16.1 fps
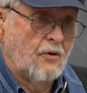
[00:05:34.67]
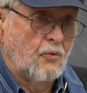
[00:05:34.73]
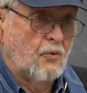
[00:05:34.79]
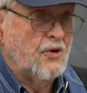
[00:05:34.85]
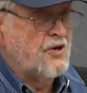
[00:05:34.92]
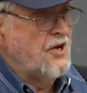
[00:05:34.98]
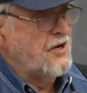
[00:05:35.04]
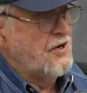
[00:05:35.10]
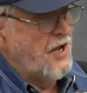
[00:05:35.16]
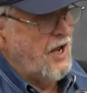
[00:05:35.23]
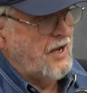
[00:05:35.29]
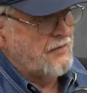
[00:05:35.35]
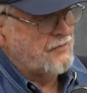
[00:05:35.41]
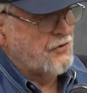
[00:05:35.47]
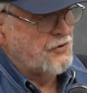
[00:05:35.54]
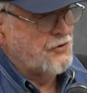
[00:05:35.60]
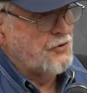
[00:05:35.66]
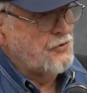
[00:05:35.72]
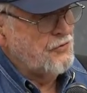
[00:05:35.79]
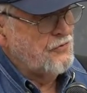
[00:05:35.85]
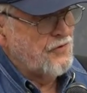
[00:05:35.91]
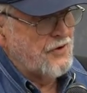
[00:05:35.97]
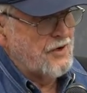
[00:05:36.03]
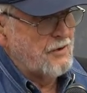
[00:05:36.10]
we didn't have to do
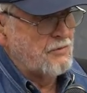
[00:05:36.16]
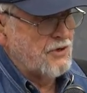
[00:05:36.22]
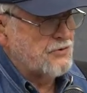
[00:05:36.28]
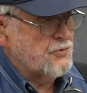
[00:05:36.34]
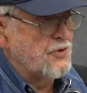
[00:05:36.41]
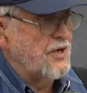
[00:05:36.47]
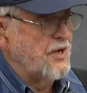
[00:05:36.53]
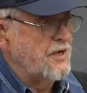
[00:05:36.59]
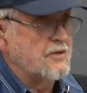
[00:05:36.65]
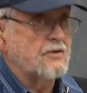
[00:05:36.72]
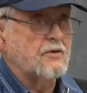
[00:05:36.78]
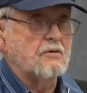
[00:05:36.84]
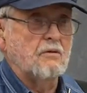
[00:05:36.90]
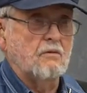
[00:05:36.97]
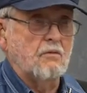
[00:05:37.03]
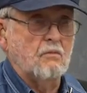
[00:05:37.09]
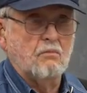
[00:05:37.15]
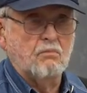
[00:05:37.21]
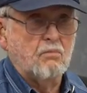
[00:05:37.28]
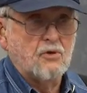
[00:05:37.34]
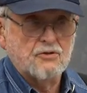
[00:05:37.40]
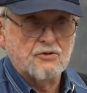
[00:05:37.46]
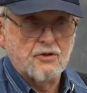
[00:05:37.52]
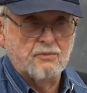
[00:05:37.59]
very much. We had,
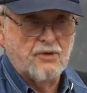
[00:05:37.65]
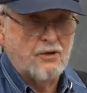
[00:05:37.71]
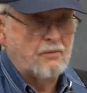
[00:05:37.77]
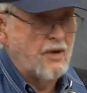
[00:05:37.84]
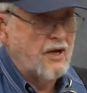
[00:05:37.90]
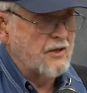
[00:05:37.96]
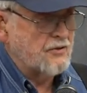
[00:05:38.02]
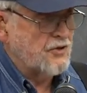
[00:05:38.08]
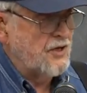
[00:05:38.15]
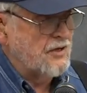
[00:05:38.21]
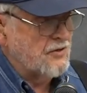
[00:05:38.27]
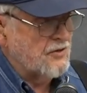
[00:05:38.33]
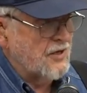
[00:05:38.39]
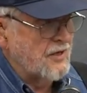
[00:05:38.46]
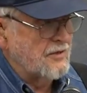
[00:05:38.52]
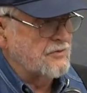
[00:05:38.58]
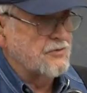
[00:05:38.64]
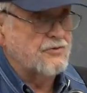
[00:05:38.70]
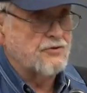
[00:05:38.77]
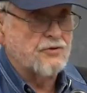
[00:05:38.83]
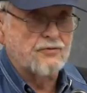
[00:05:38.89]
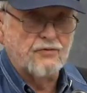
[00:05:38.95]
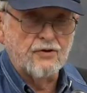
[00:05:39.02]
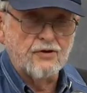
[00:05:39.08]
must have been about 10,000
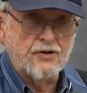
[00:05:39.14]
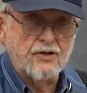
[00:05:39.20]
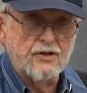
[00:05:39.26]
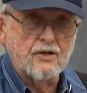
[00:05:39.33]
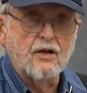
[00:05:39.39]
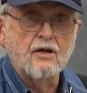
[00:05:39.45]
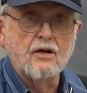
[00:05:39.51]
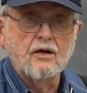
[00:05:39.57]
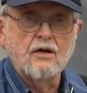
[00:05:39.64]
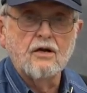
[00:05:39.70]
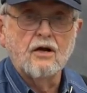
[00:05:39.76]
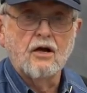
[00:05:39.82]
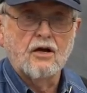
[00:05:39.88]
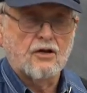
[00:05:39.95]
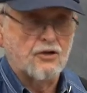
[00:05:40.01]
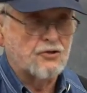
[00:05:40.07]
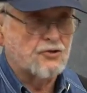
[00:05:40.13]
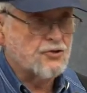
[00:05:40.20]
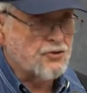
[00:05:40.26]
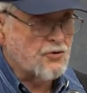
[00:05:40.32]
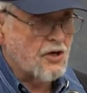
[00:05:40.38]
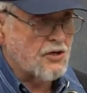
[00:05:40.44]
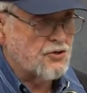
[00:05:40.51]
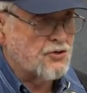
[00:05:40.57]
civilian
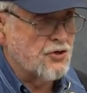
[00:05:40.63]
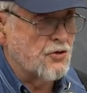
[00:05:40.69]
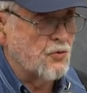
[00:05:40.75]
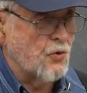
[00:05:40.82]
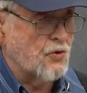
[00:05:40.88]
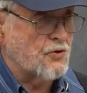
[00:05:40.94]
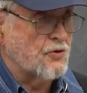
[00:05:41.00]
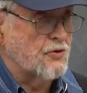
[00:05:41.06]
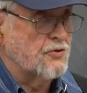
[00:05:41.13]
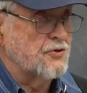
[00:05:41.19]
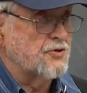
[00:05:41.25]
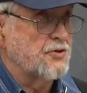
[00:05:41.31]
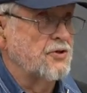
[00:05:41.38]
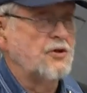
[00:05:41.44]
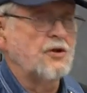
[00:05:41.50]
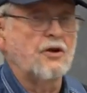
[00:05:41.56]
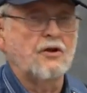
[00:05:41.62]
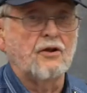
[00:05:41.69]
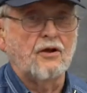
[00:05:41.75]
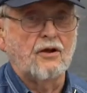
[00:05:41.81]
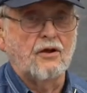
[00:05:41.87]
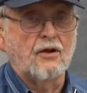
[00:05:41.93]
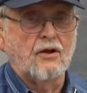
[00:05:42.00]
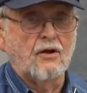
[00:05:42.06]
construction workers
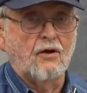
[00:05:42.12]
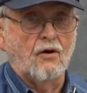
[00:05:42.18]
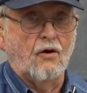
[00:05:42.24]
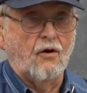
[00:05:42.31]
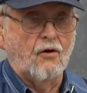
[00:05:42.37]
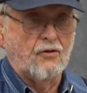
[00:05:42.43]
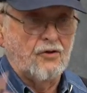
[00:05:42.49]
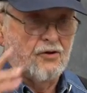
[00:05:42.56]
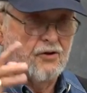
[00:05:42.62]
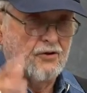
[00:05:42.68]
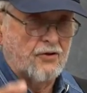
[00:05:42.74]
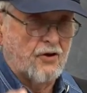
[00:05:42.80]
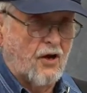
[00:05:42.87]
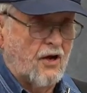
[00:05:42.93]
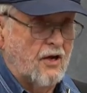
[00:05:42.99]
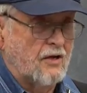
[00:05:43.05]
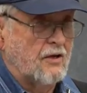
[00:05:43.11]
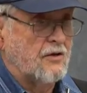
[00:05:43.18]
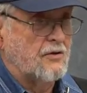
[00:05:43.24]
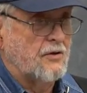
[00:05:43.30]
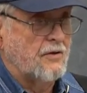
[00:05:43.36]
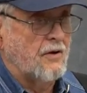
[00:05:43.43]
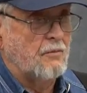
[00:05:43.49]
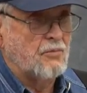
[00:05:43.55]
on the other island.
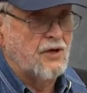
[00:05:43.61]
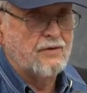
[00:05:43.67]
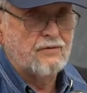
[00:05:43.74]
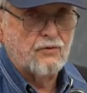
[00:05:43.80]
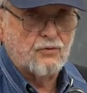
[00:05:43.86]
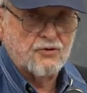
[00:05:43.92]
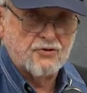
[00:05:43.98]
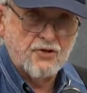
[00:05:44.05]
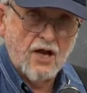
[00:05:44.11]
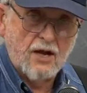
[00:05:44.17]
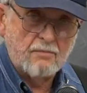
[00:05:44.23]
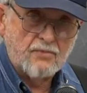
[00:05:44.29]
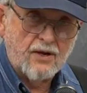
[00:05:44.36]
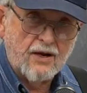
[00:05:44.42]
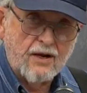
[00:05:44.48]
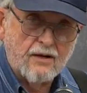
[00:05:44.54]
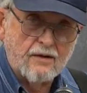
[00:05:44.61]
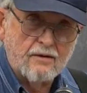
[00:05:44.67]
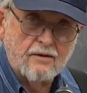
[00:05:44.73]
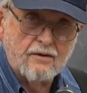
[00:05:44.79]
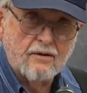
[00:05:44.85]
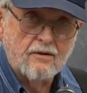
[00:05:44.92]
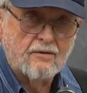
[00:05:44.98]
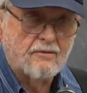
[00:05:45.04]
I believe it was Japtan.
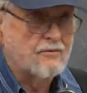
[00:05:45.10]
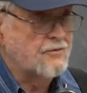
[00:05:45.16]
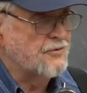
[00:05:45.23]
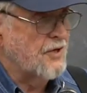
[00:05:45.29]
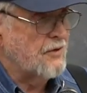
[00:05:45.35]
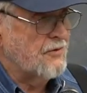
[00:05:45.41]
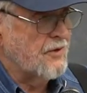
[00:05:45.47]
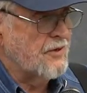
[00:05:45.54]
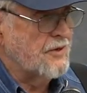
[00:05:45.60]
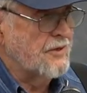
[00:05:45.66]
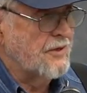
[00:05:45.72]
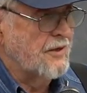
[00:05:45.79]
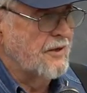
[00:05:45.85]
Is that right?